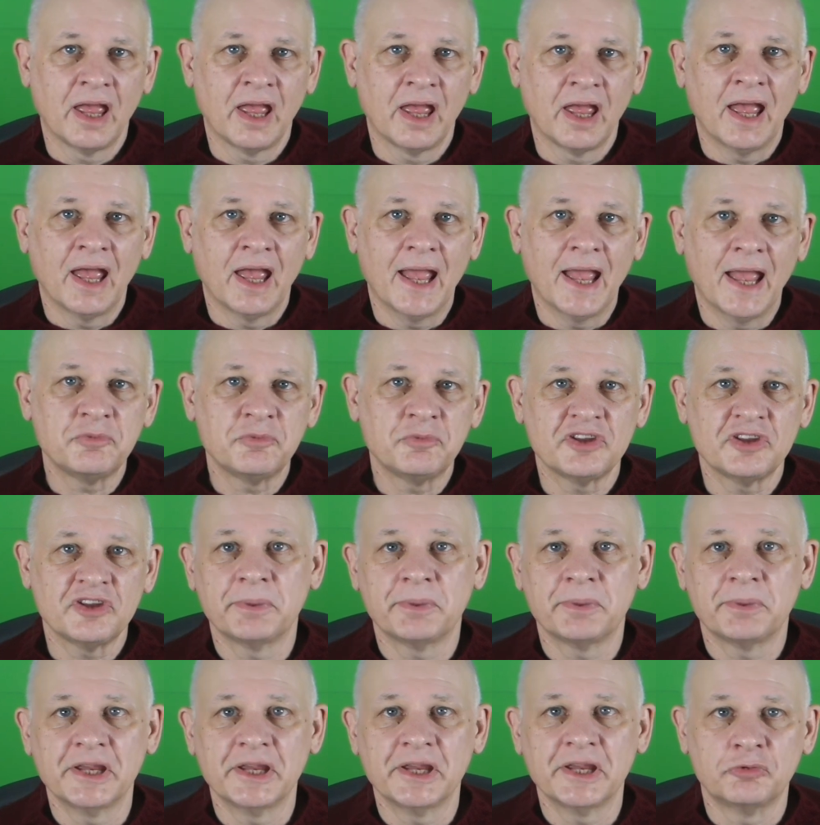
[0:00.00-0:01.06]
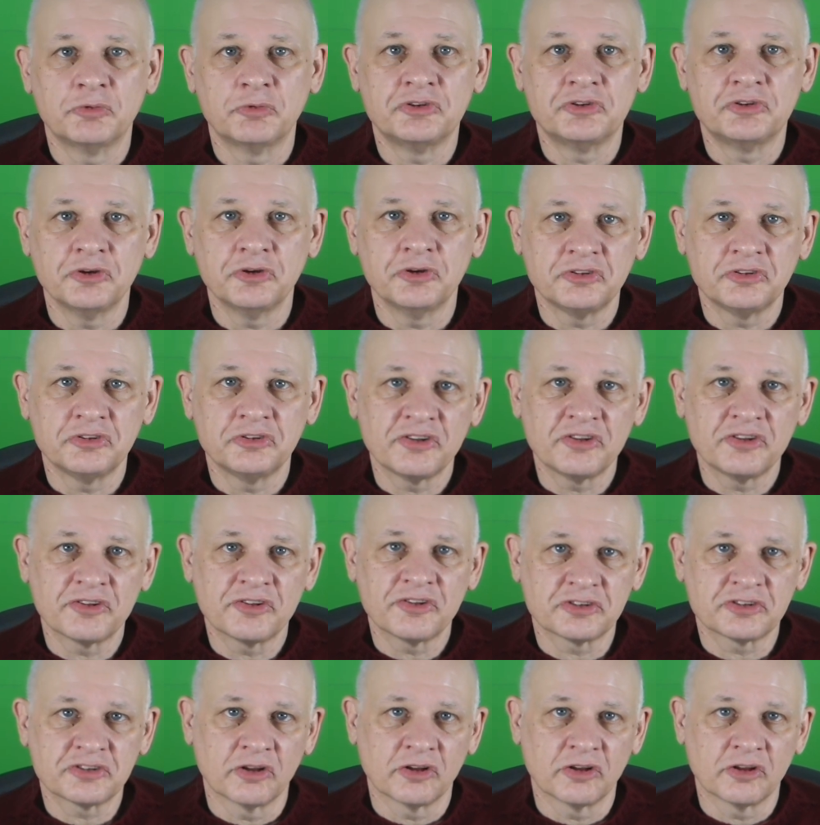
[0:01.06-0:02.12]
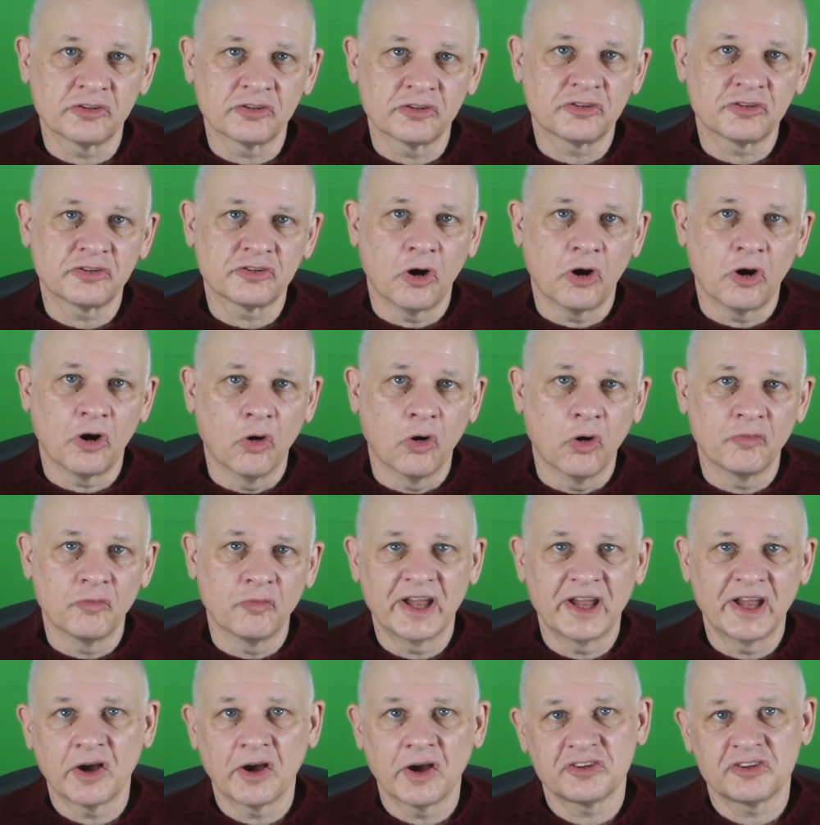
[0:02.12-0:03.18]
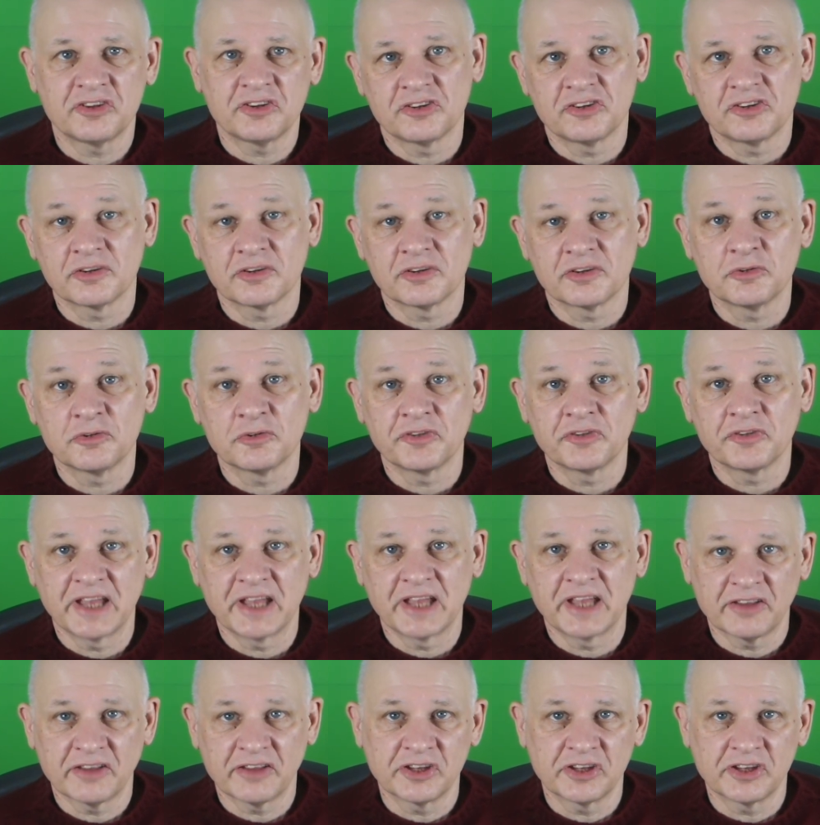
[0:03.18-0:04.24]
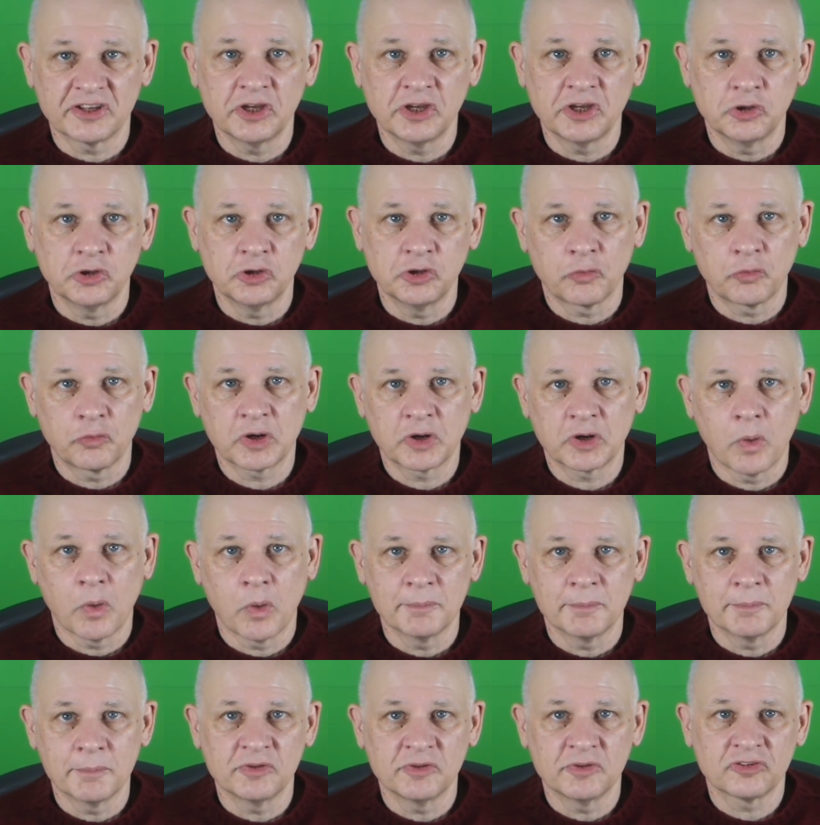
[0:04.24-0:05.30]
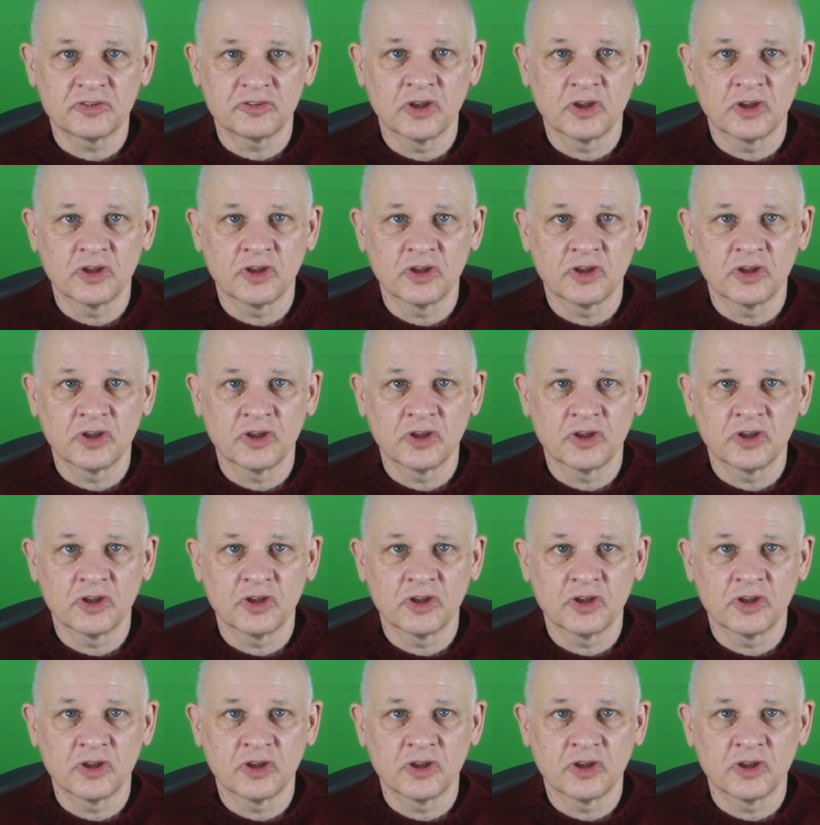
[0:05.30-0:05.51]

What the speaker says: MCP reduces the chance of AI systems forgetting your requirements,